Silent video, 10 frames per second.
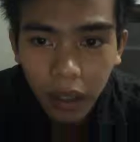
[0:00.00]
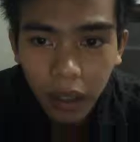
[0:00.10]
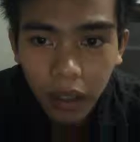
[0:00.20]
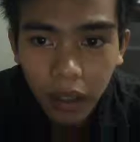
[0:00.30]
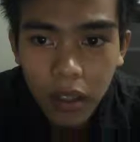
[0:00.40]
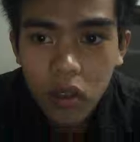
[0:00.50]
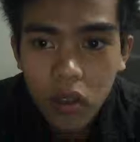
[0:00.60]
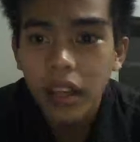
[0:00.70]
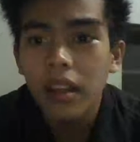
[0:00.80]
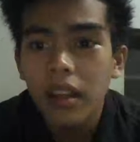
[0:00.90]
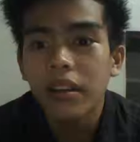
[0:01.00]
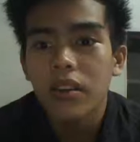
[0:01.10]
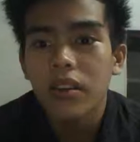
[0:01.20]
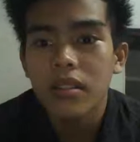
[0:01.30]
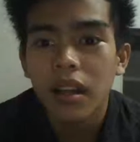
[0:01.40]
So the ailerons
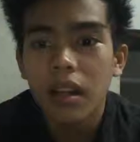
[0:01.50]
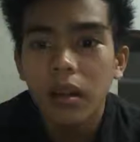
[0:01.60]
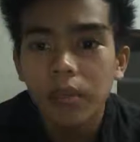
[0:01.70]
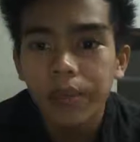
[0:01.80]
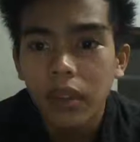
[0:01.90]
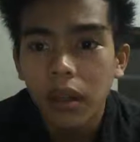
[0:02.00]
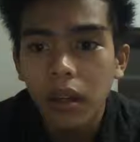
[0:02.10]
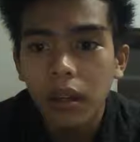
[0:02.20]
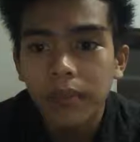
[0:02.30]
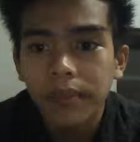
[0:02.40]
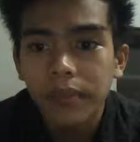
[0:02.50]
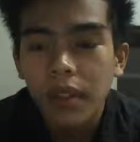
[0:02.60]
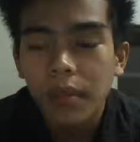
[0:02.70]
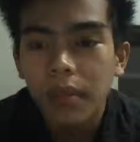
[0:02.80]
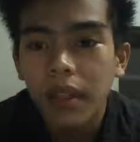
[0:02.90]
help the
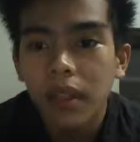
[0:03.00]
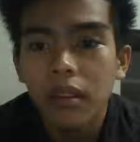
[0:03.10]
plane